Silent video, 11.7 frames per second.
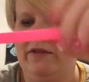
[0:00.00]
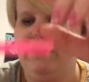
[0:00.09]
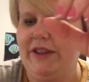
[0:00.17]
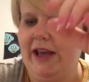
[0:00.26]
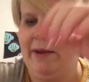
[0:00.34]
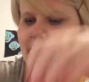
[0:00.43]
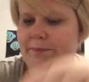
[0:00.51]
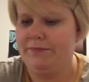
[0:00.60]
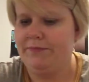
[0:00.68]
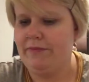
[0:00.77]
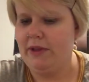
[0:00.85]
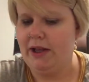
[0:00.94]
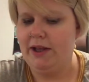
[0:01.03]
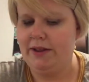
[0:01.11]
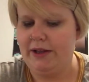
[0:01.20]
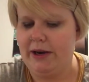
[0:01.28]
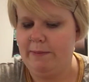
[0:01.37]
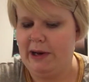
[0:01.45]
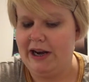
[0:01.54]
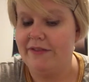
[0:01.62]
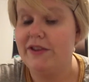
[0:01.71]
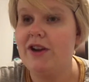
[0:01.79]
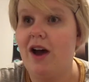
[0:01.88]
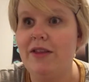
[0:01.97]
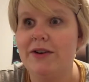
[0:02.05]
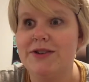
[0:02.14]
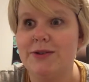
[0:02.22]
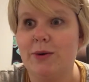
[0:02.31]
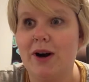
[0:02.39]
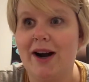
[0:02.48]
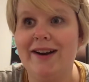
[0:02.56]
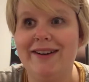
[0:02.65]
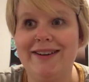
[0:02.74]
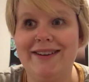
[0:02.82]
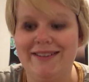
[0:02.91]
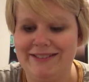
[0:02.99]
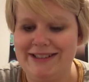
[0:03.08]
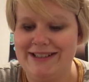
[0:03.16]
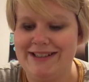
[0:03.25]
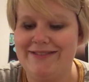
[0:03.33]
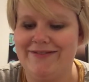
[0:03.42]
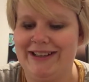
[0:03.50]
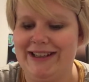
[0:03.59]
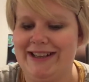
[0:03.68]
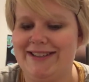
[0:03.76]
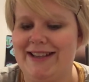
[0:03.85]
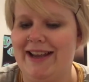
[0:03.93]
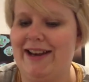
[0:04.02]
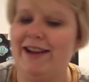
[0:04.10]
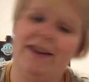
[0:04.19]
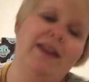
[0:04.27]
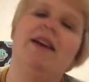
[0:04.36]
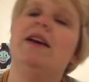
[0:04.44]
of them that I bought at the dollar store, which is really exciting.